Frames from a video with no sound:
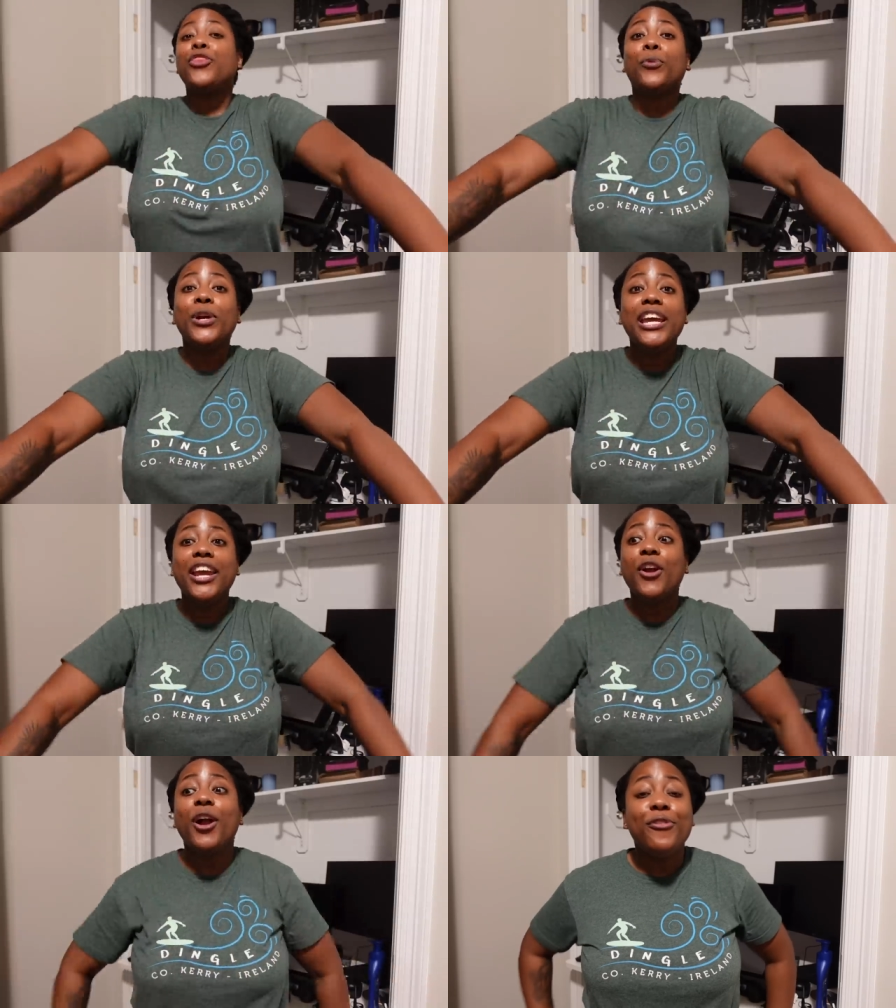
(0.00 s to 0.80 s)

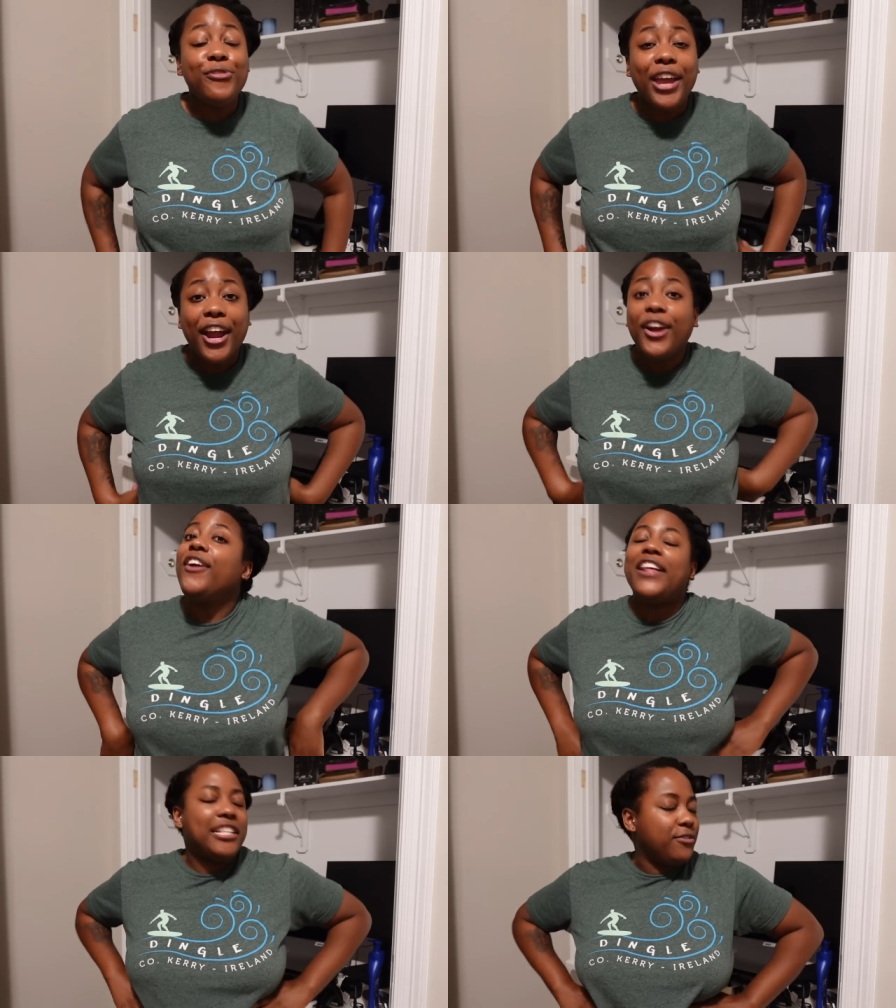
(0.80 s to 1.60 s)
3-year affair,
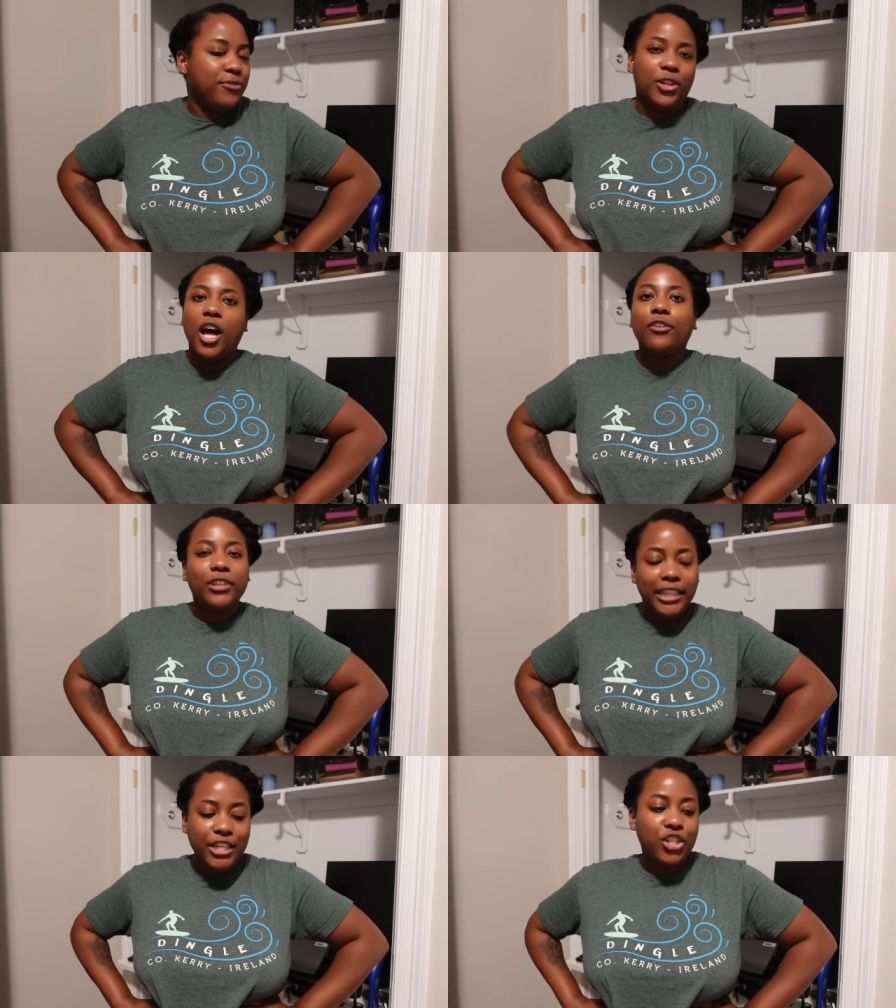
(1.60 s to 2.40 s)
that's a full-on
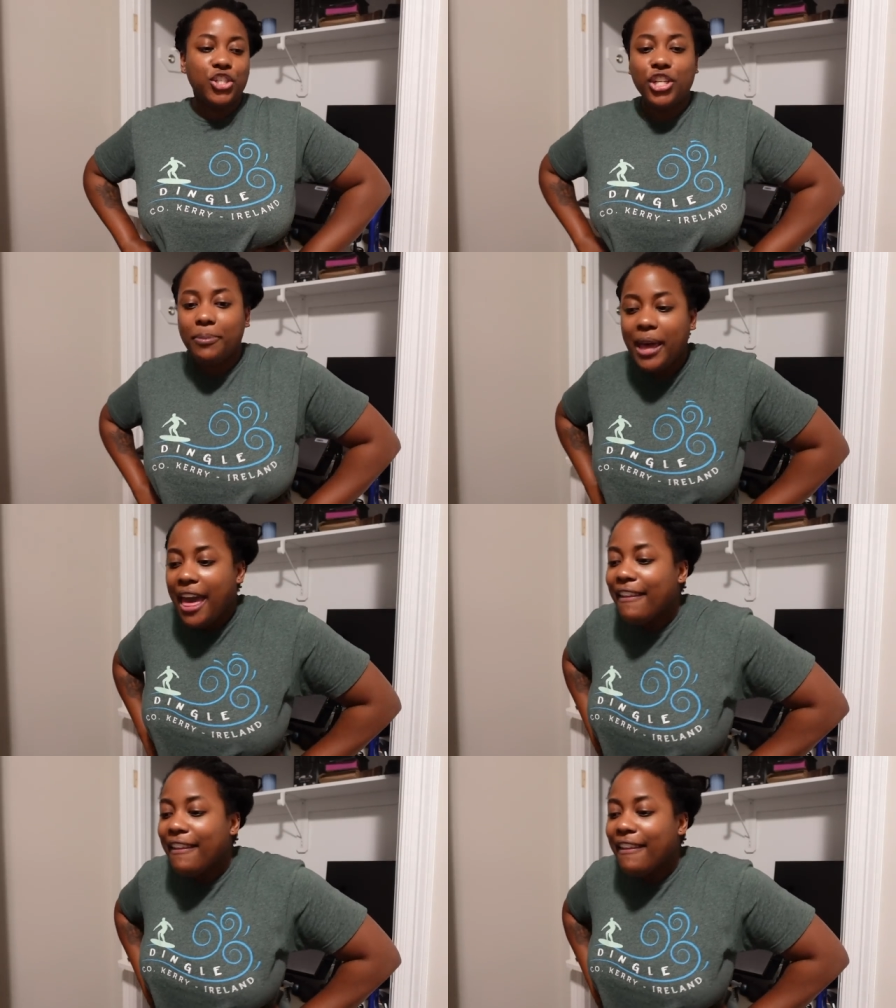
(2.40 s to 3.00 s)
relationship.